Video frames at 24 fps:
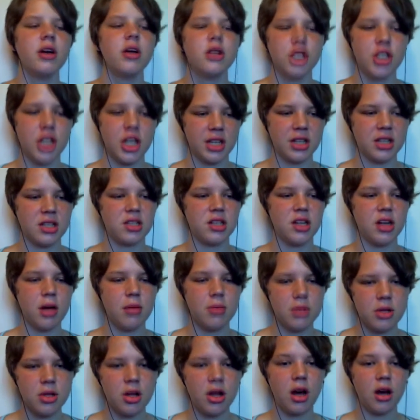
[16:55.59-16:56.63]
Check the
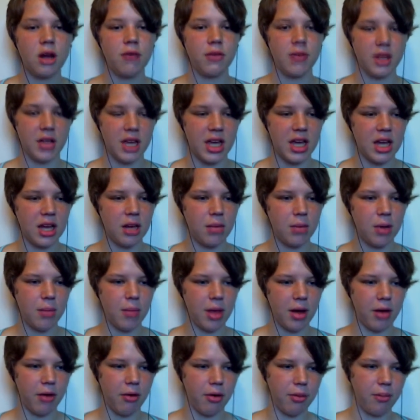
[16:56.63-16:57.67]
stopped clock for the key to my
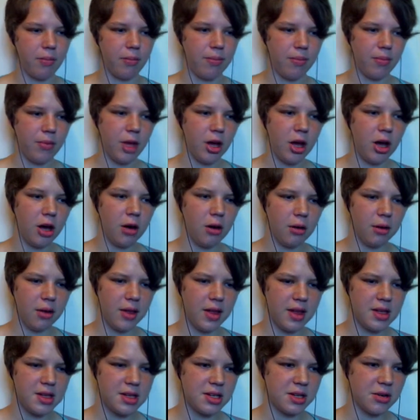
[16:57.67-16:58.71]
bedroom. Oh,
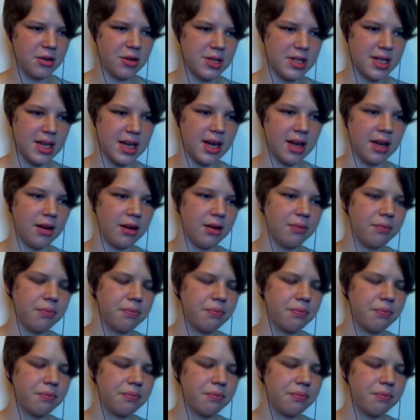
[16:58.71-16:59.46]
this noise again.